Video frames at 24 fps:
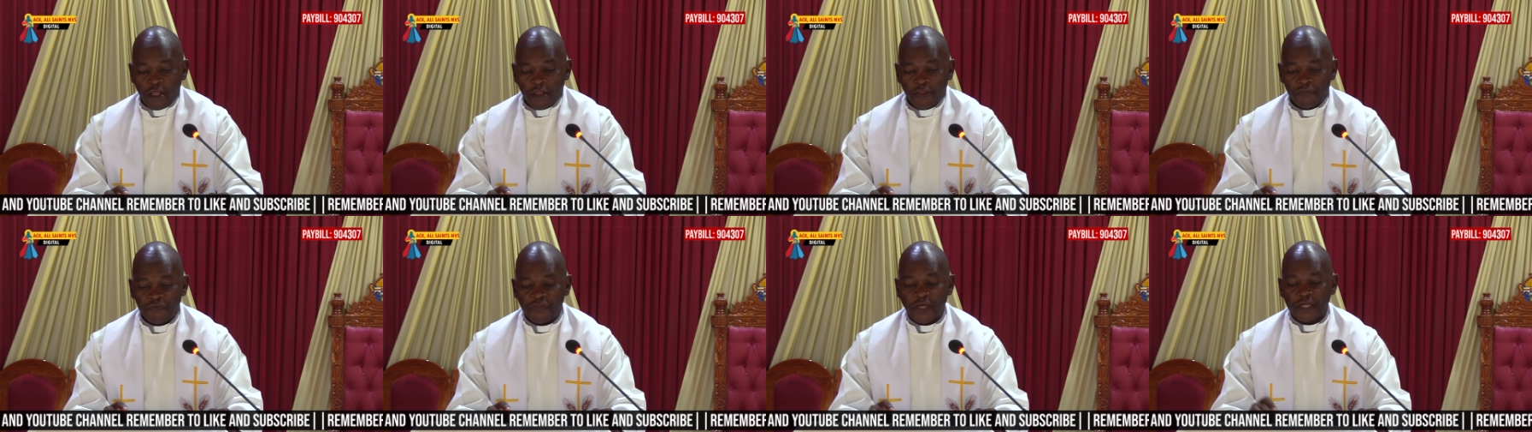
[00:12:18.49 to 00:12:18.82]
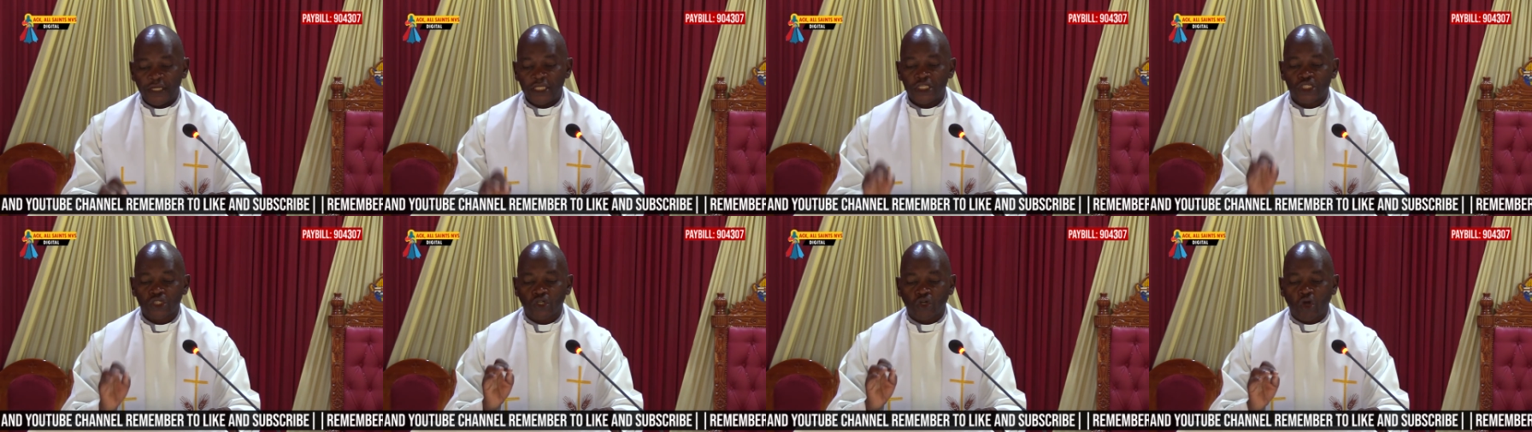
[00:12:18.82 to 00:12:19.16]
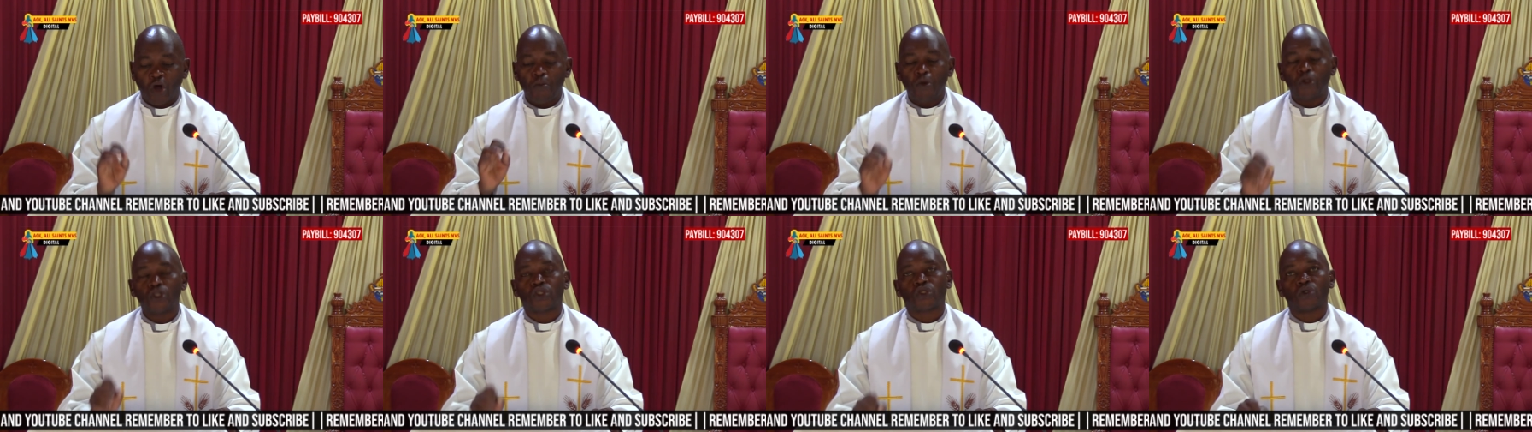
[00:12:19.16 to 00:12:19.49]
that is
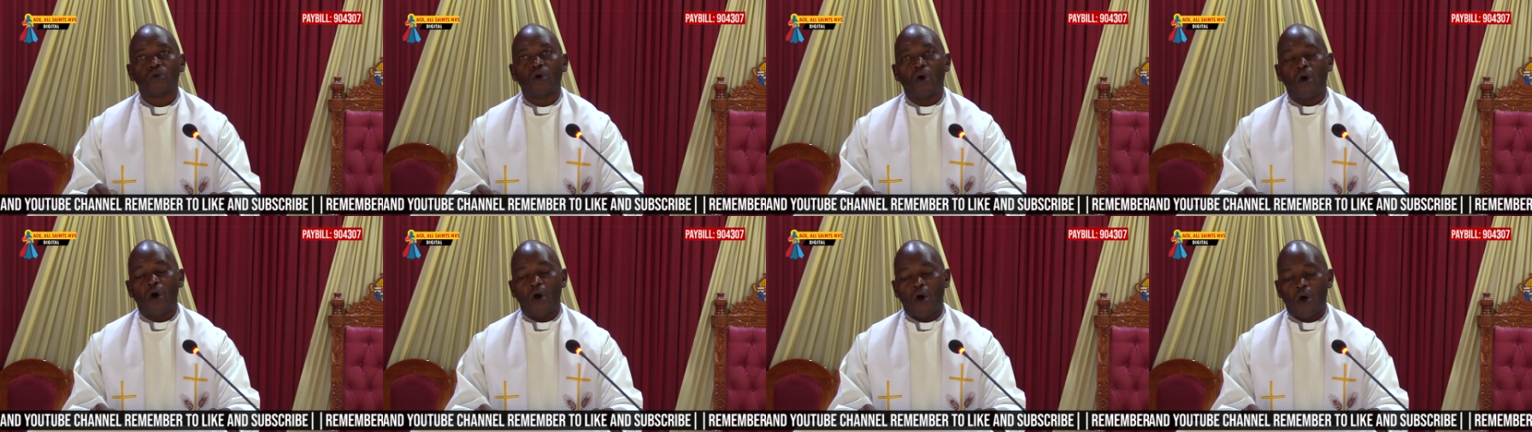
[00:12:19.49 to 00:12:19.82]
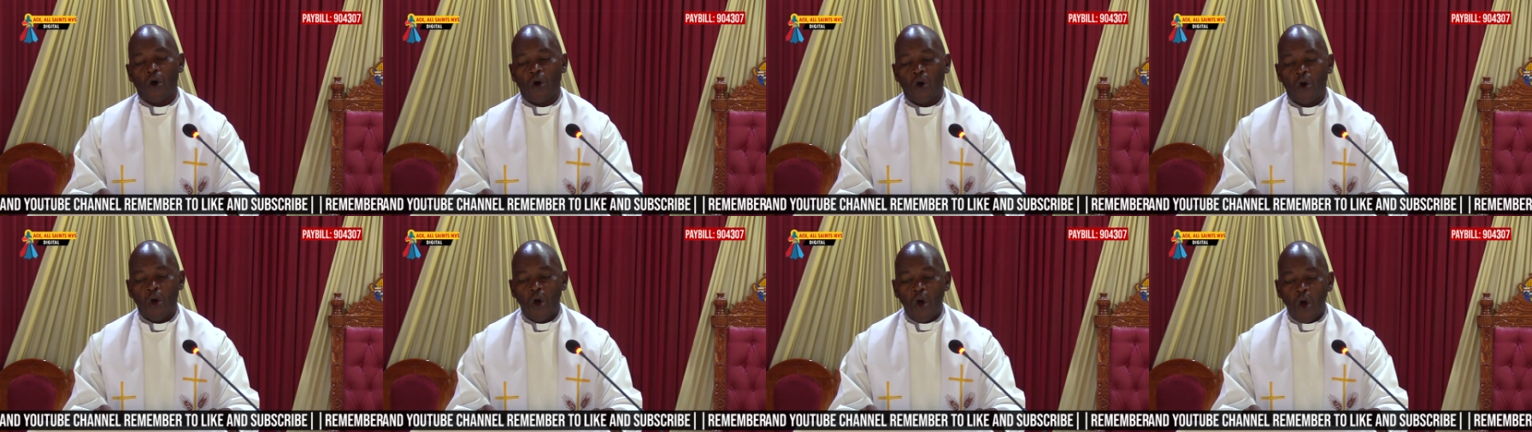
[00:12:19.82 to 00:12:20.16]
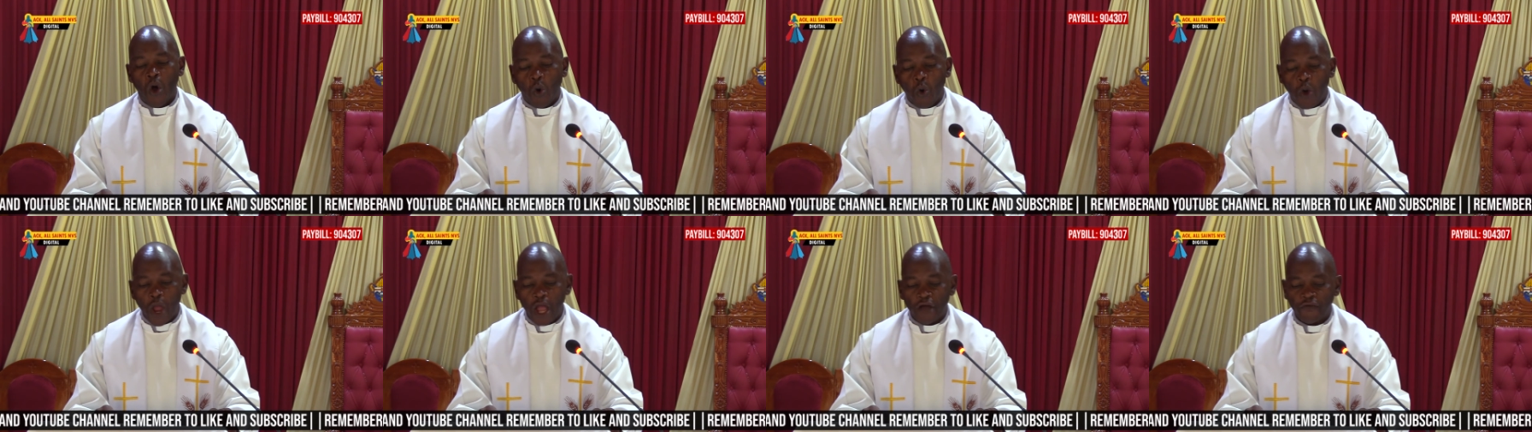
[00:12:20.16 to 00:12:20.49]
common to all
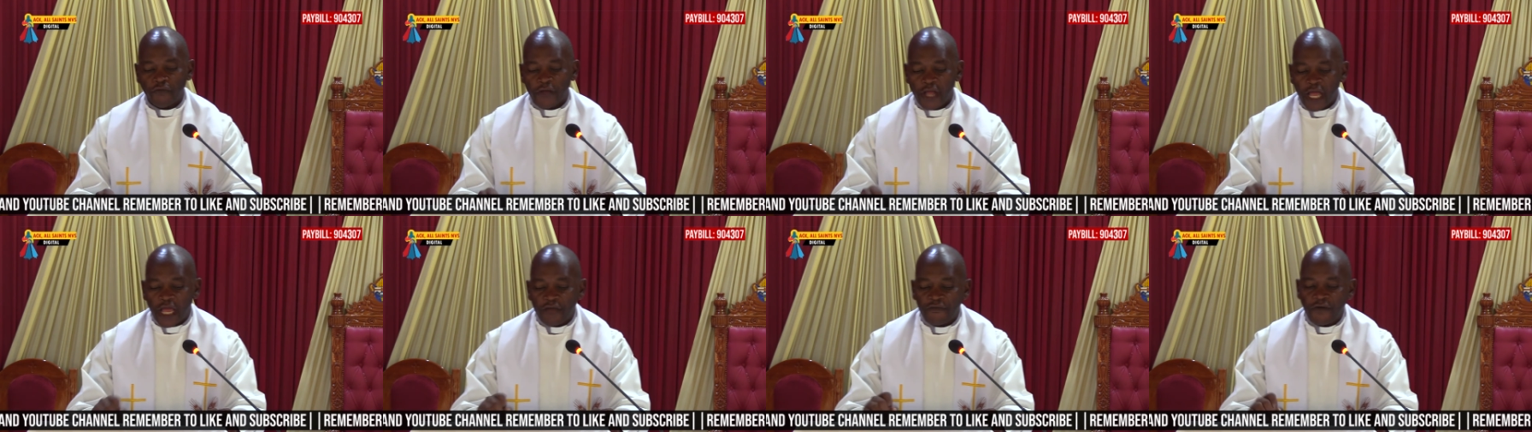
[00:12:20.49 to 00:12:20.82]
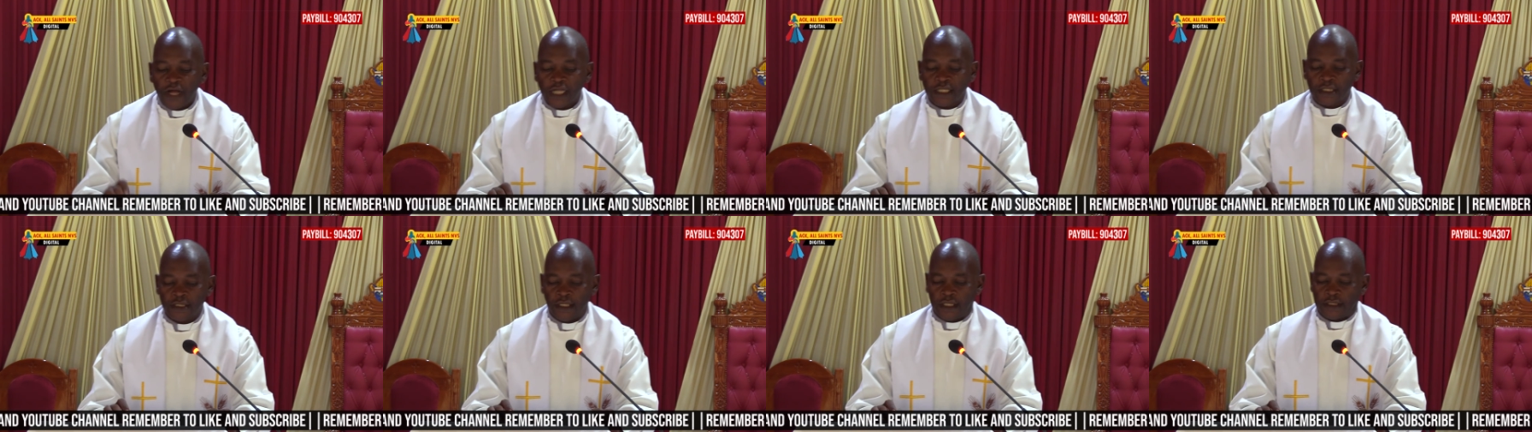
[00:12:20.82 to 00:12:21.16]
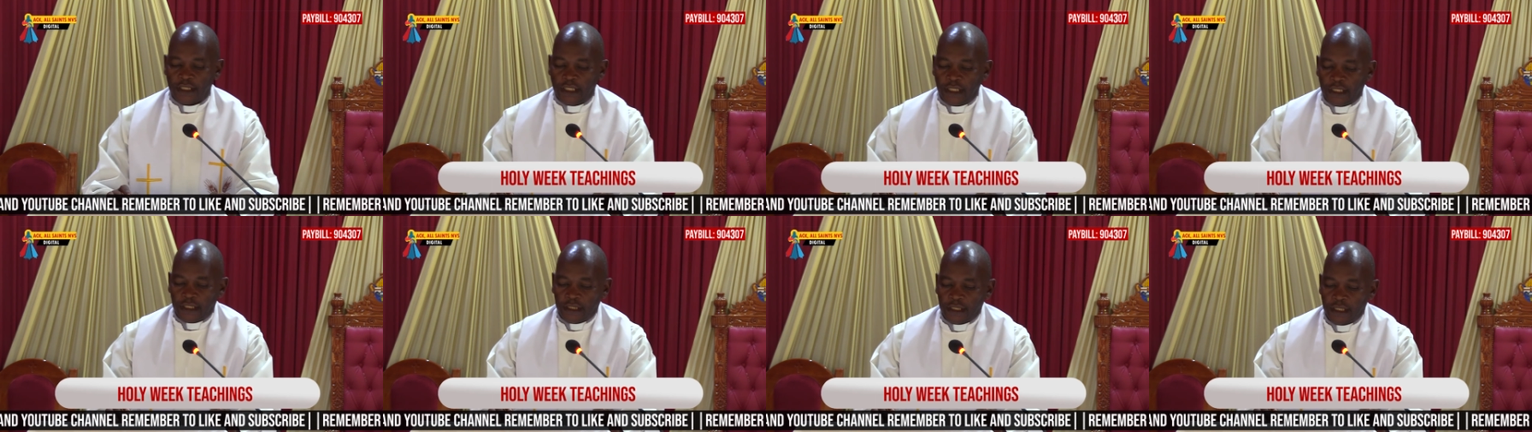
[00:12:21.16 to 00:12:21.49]
who have ever
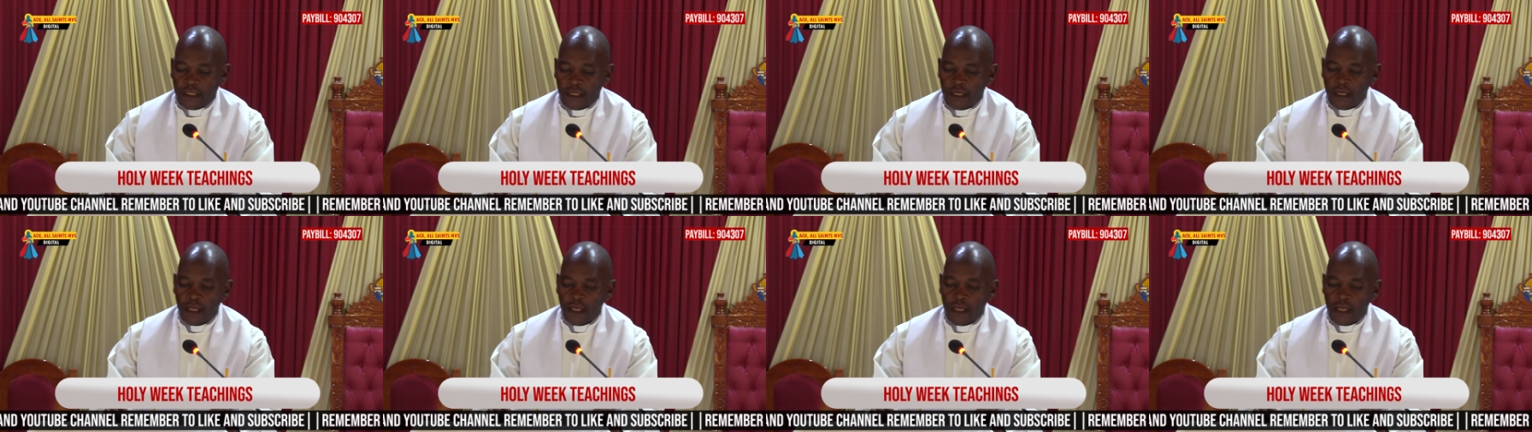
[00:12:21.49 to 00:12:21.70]
sinned,